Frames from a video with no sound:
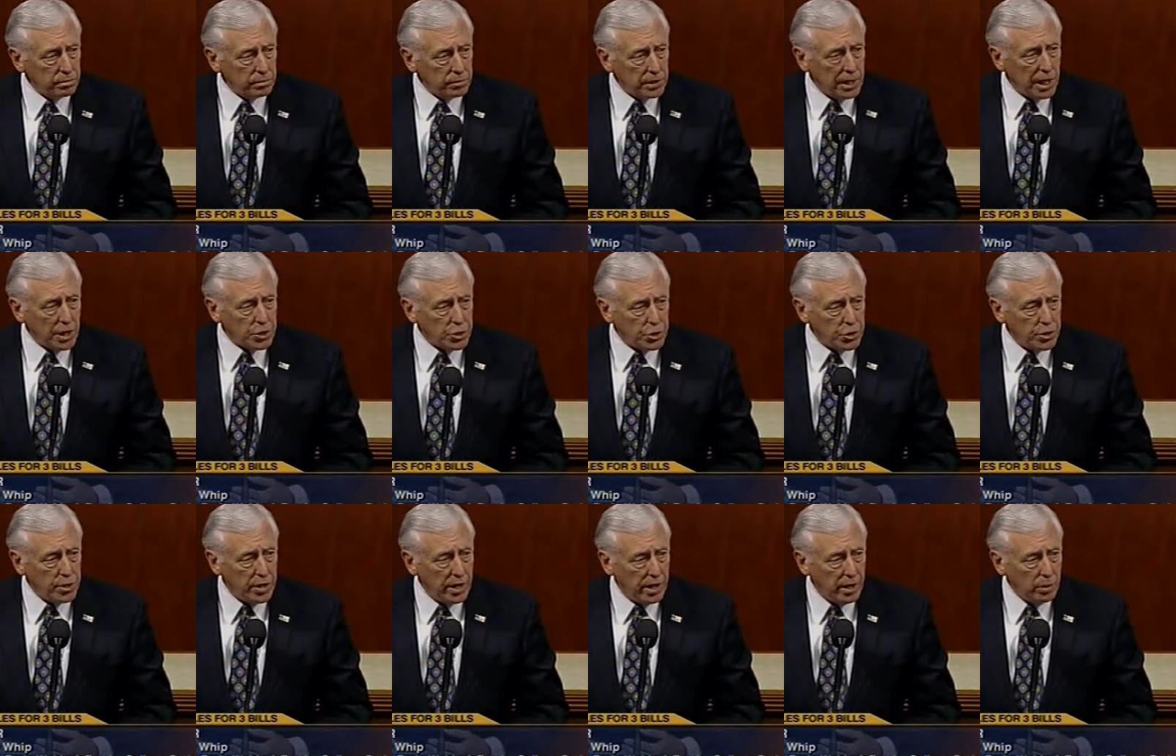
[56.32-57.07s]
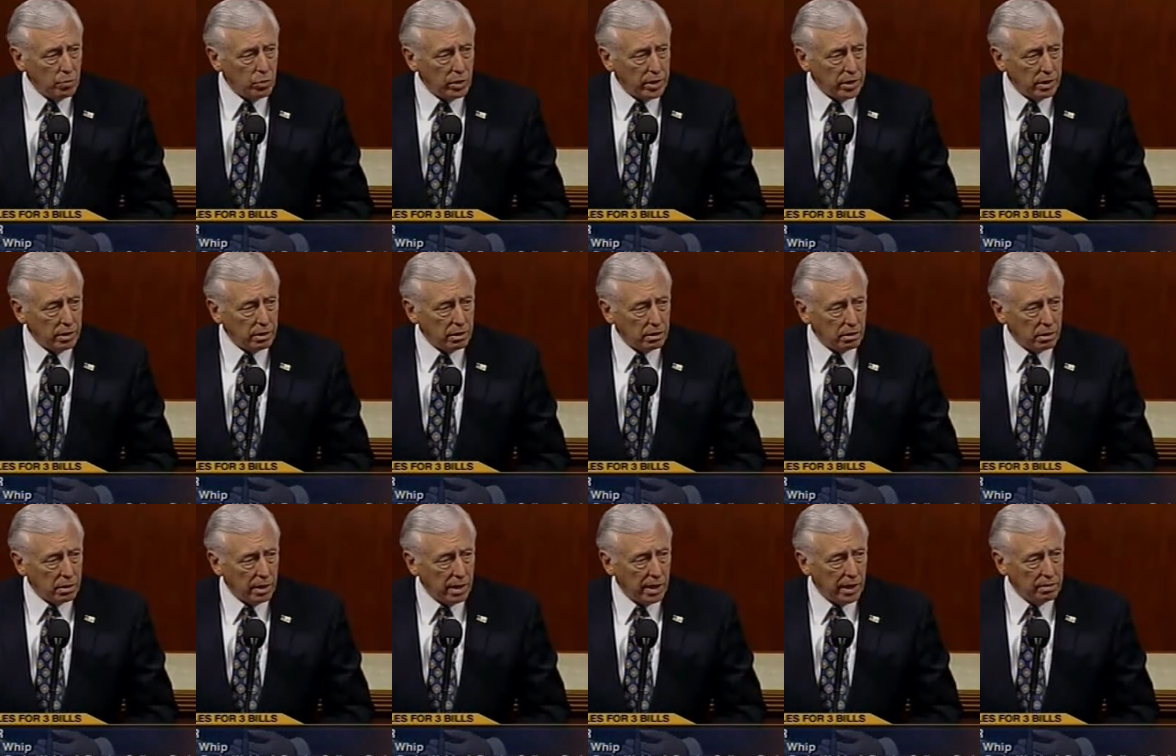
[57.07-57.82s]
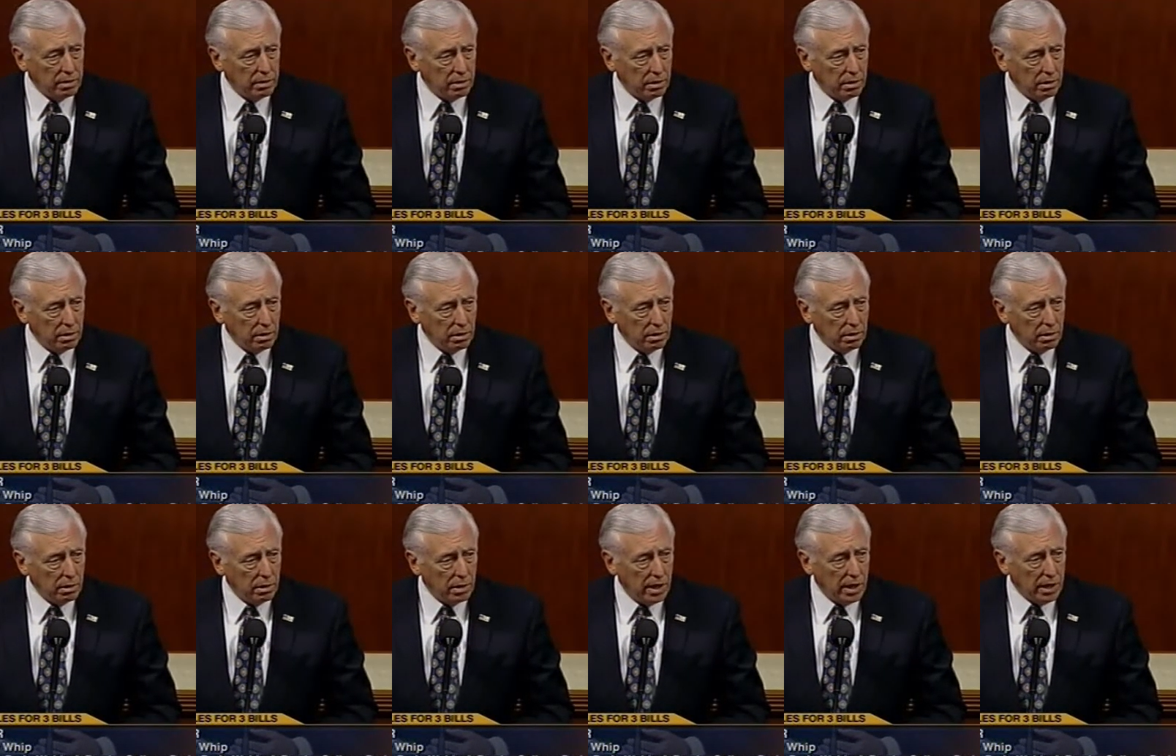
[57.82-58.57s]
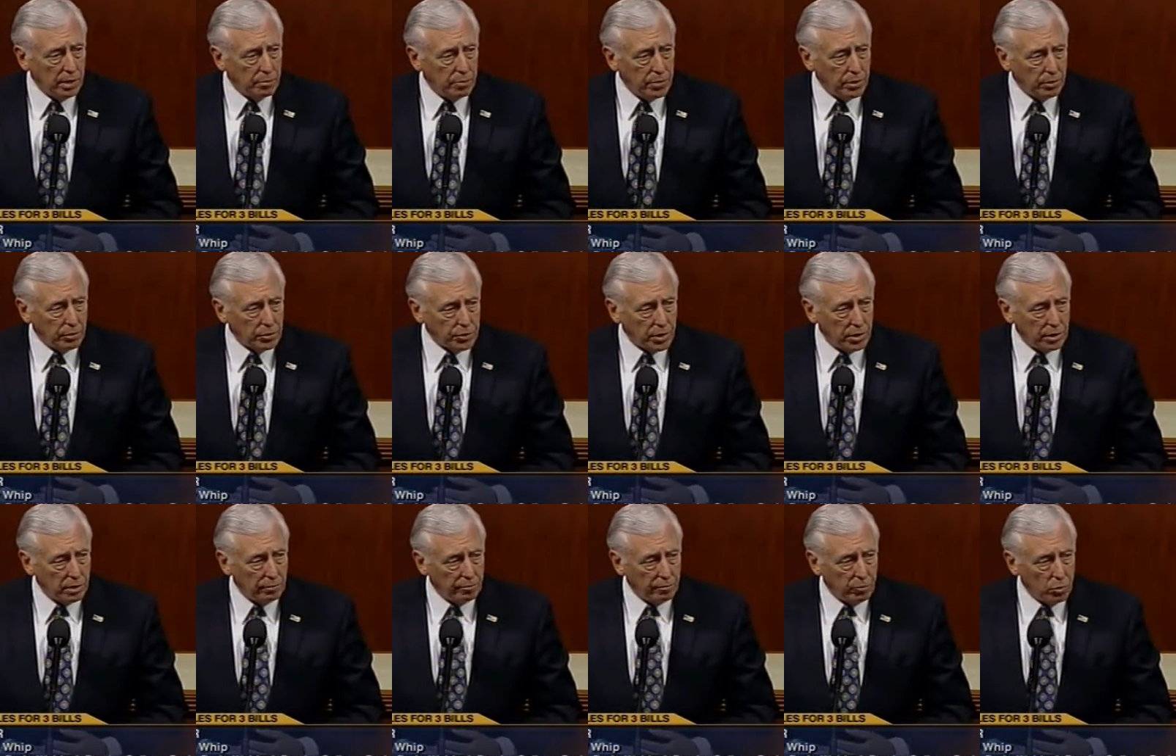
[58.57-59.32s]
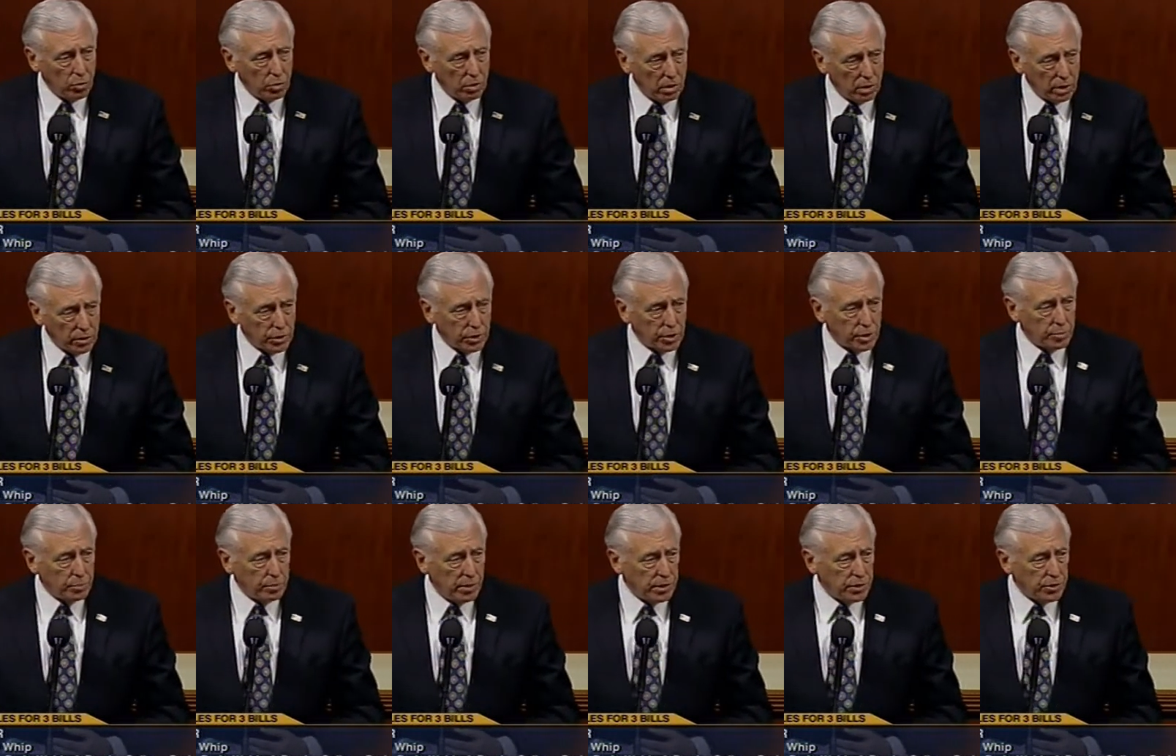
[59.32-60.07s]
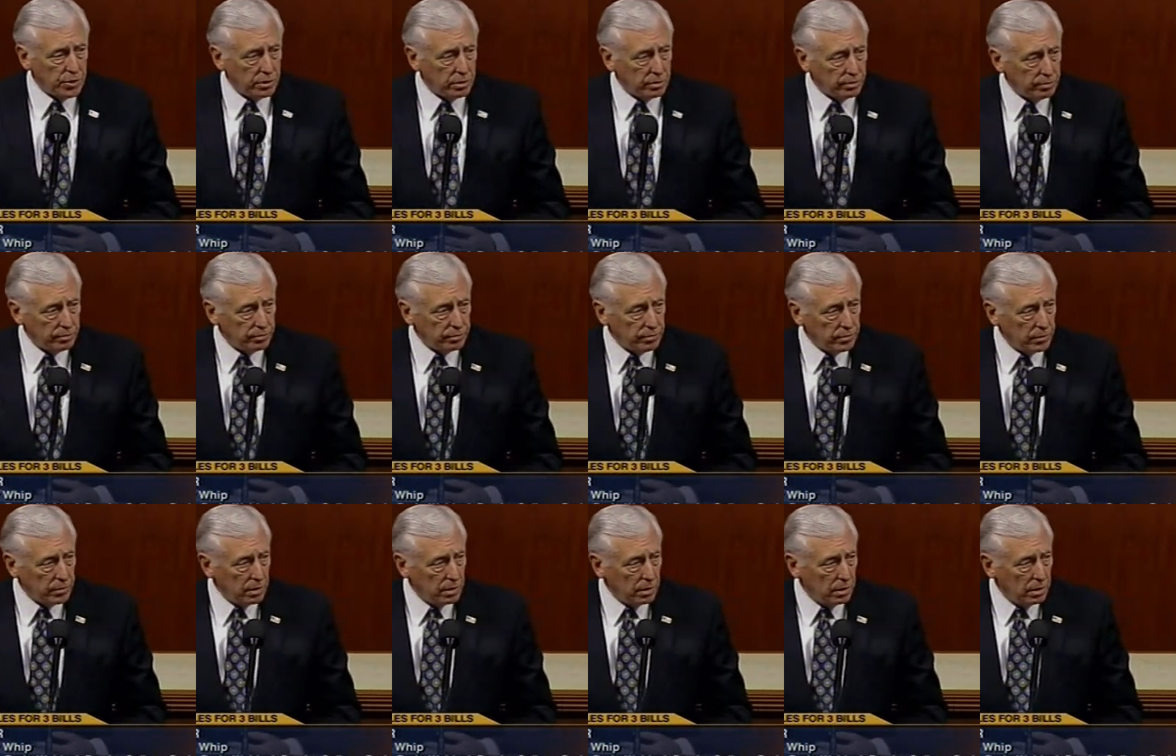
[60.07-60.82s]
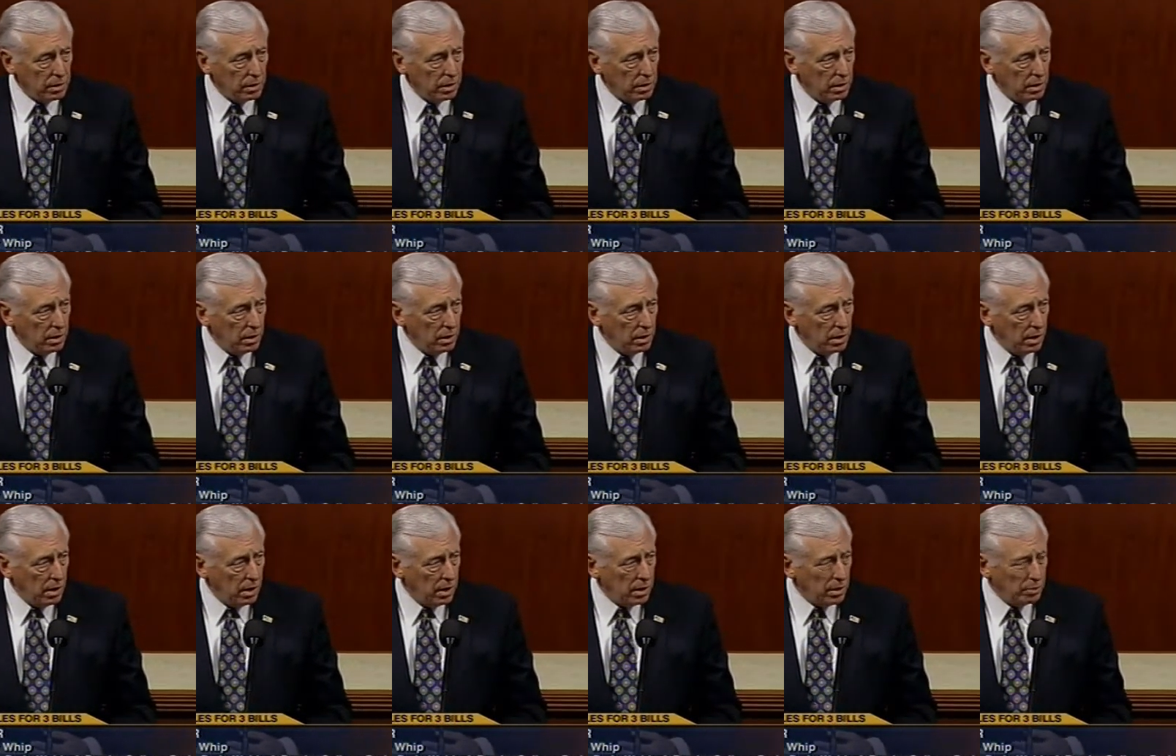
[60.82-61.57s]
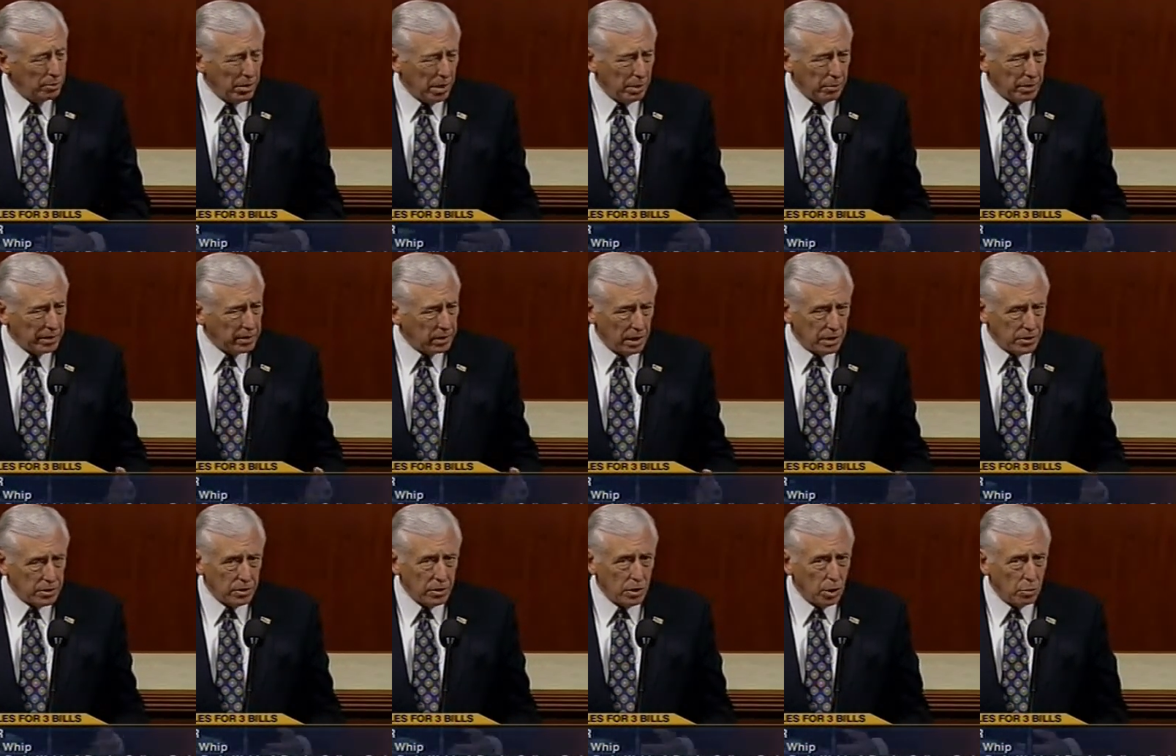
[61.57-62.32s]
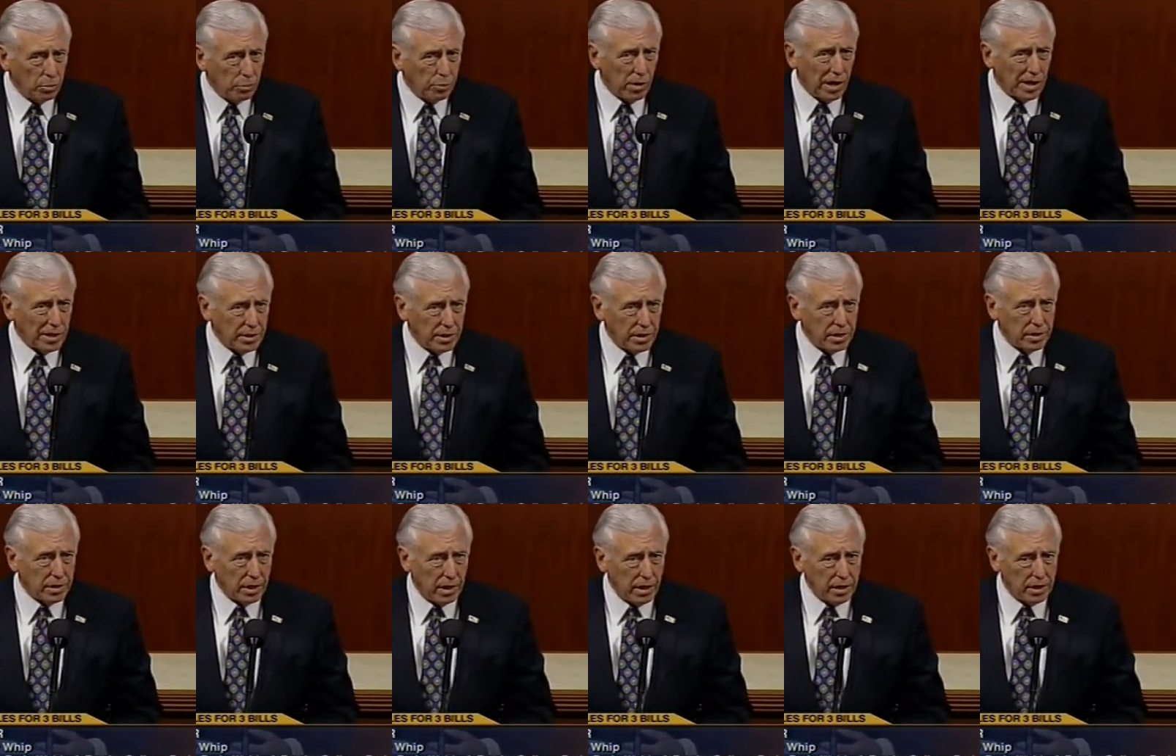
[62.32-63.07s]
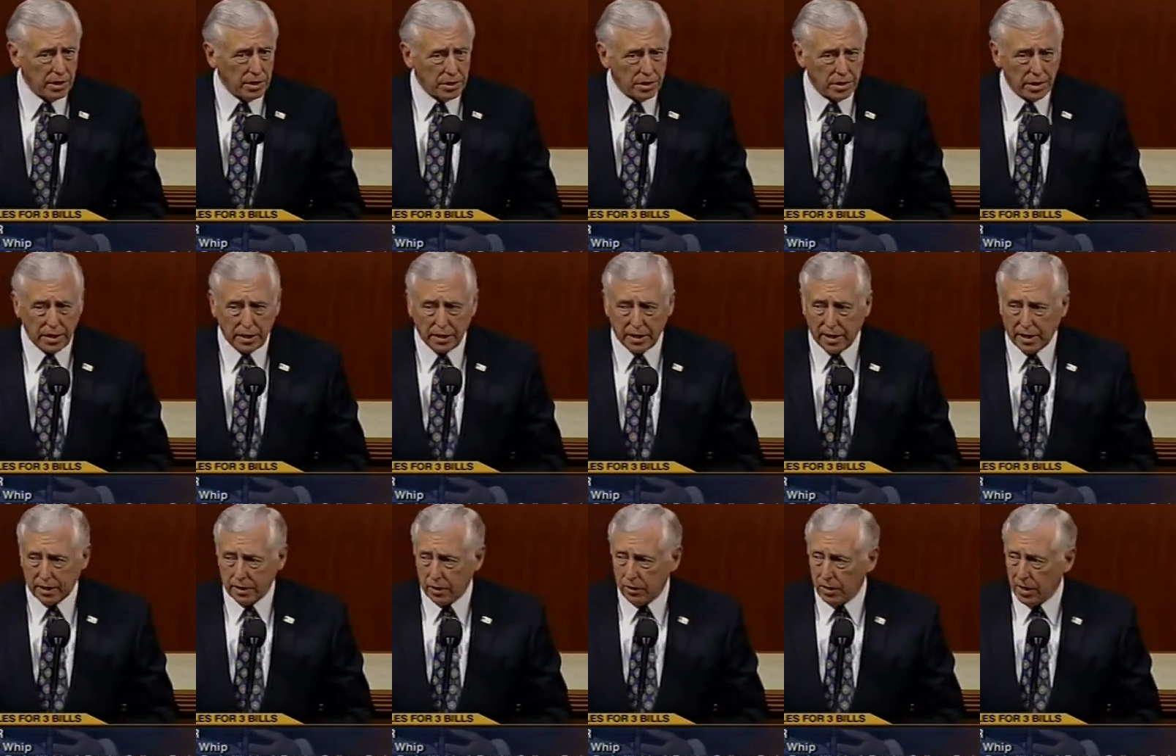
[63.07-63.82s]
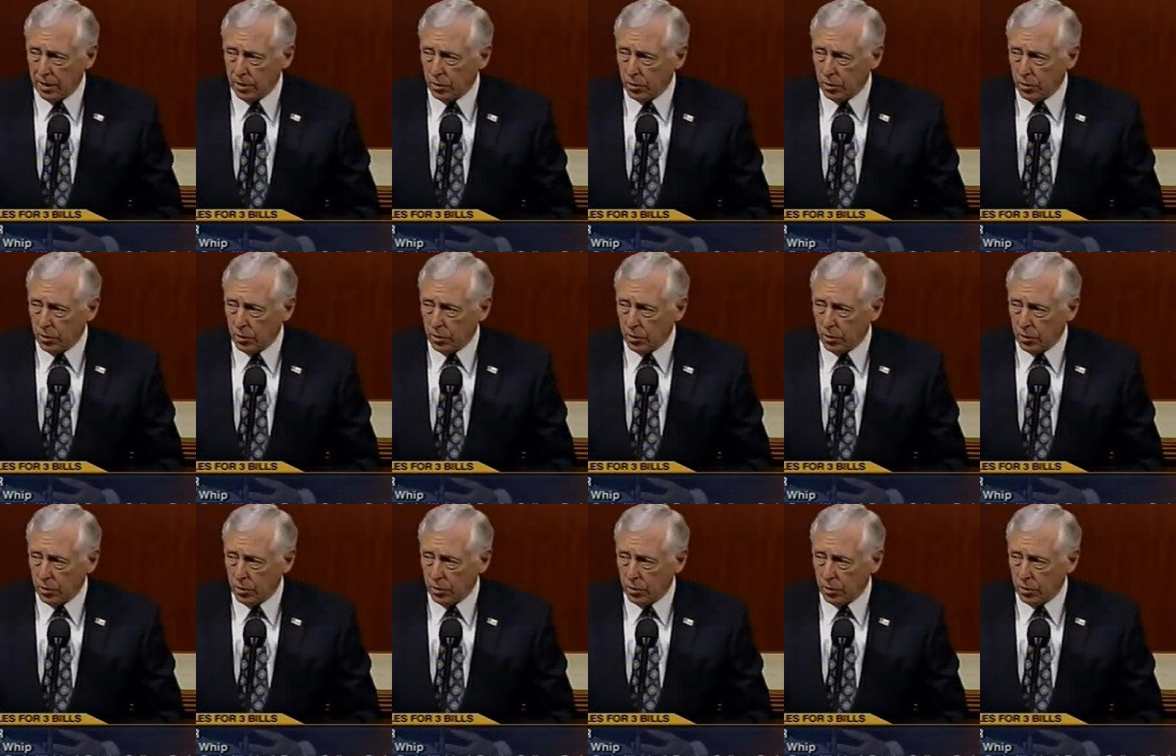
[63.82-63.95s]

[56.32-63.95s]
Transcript: Yesterday we had 8 bills on the floor on suspension. The public doesn't know process. I understand that. They're not